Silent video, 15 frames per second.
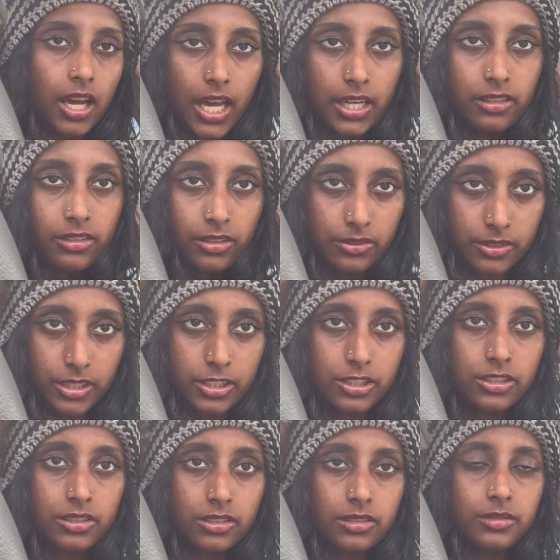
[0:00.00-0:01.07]
I don't know, they
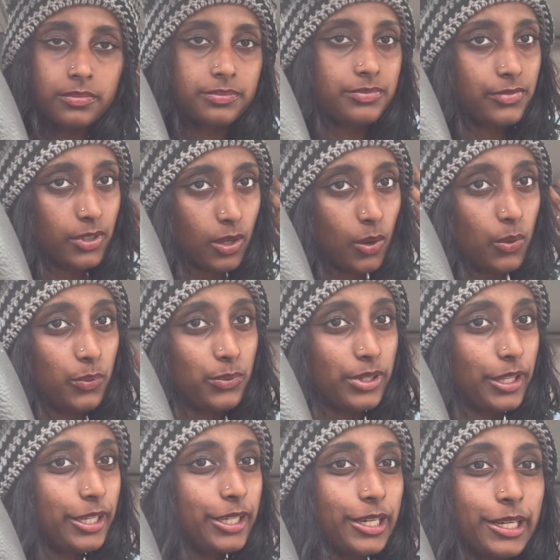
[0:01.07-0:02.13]
just look
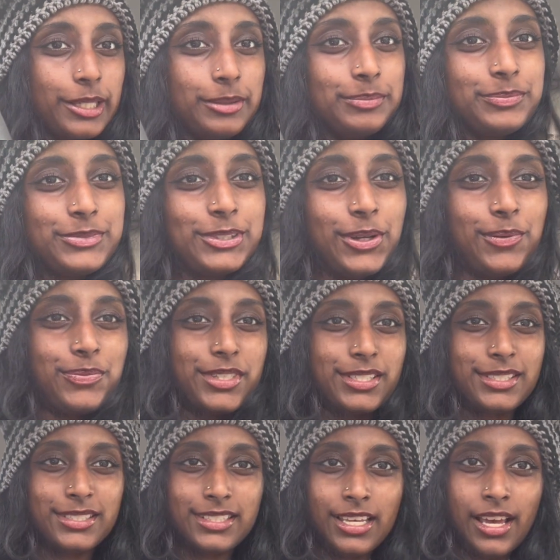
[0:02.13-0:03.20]
really good. So this
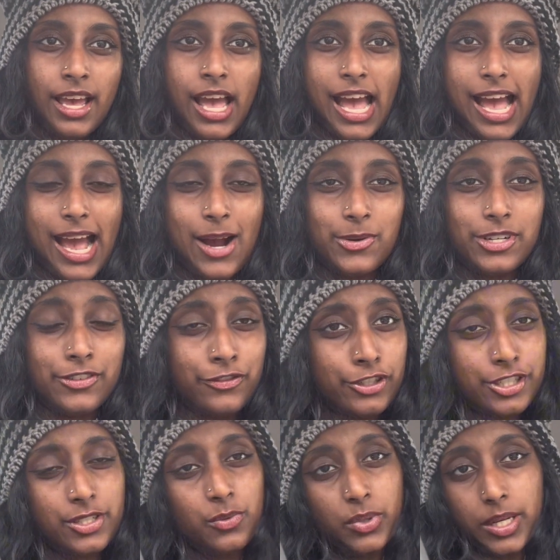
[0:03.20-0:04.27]
is our
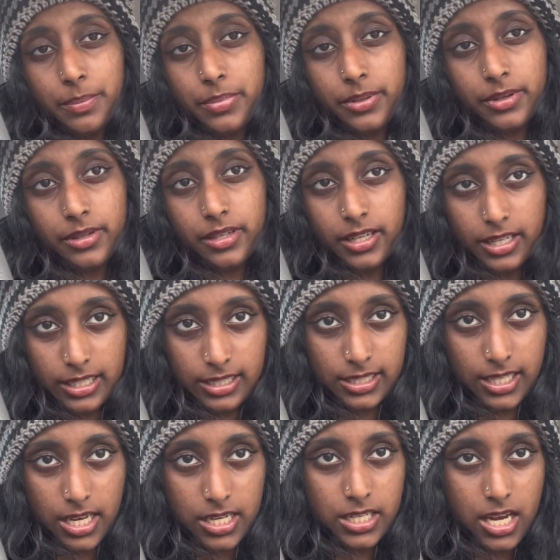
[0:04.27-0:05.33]
first whip. It's
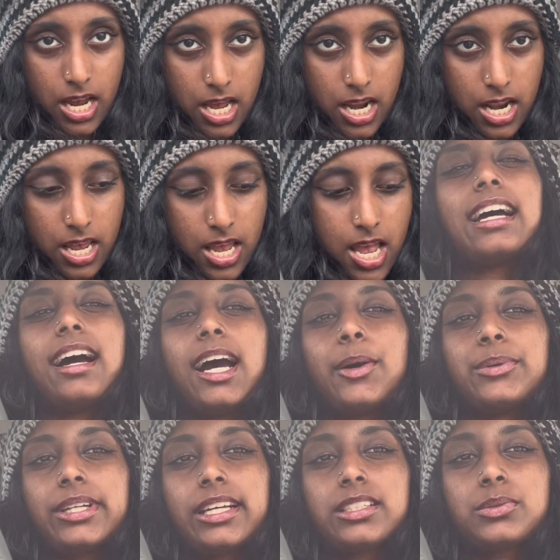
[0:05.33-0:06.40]
done.
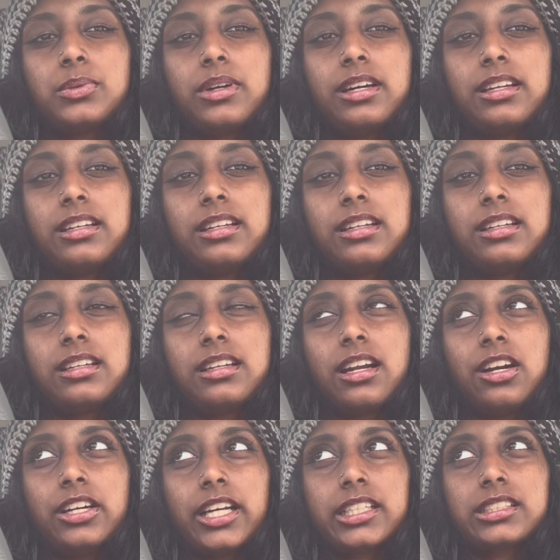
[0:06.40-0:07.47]
Our next one,
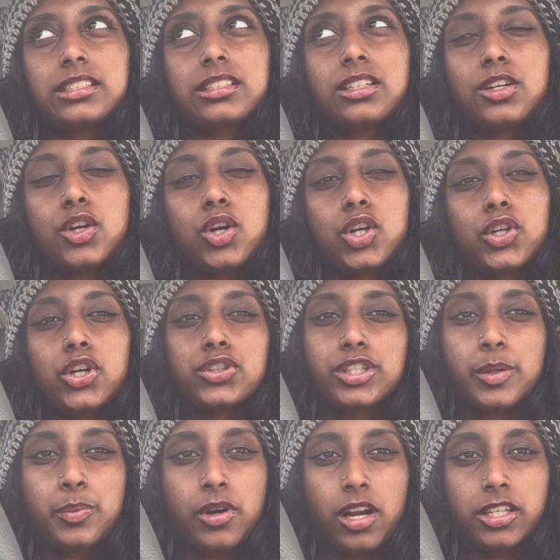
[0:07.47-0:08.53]
our next crochet
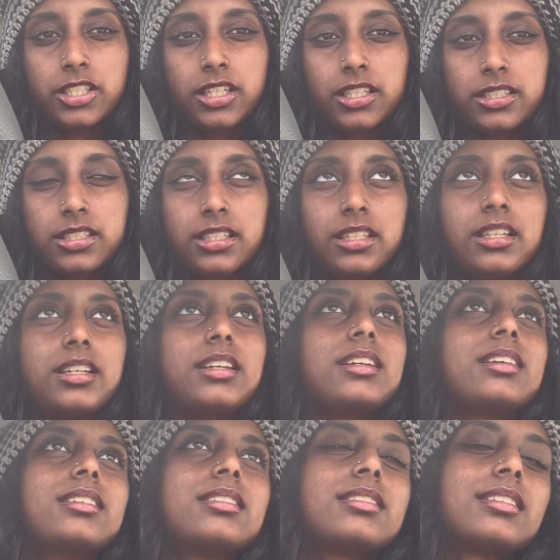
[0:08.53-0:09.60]
project
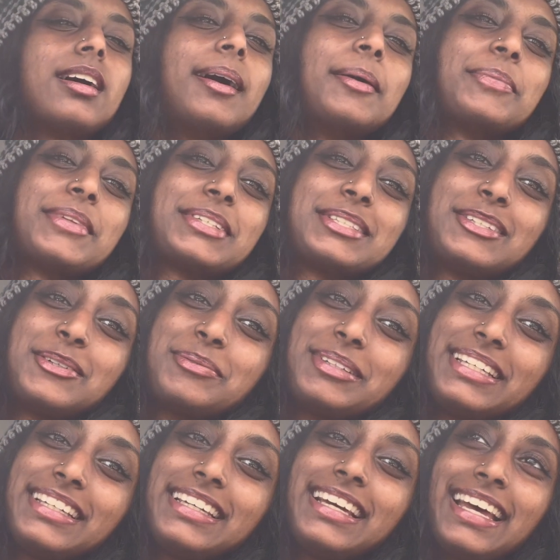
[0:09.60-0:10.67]
is the
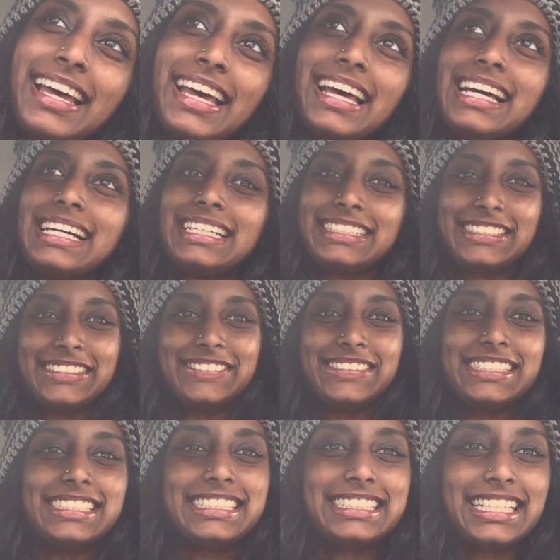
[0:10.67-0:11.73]
Snoopy,
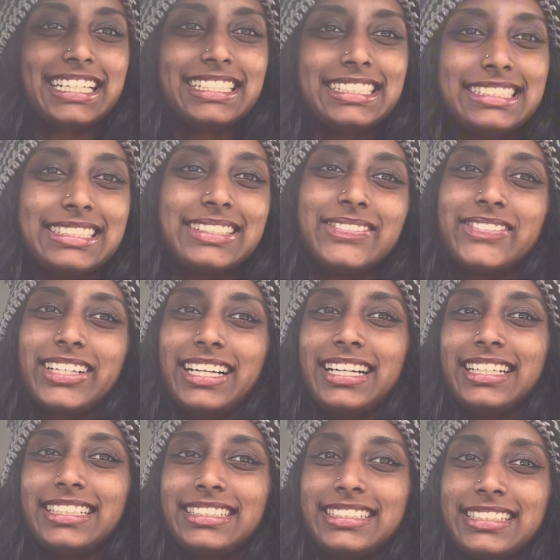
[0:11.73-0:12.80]
which I don't know, I'm
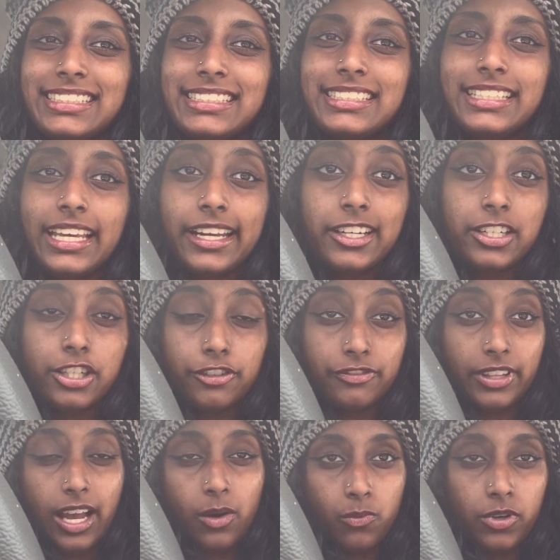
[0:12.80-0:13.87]
kind of scared of
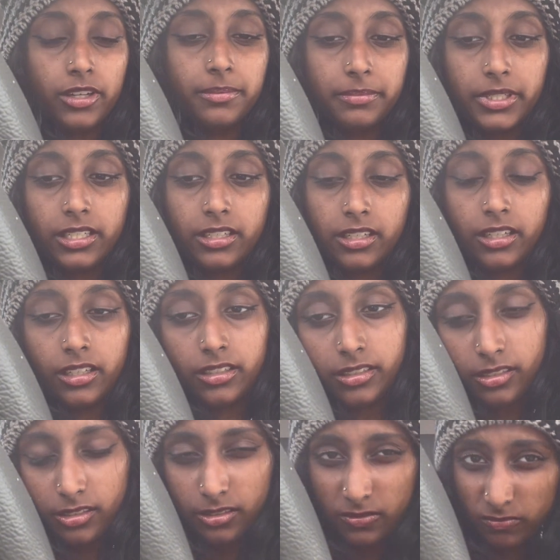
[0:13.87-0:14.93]
that one because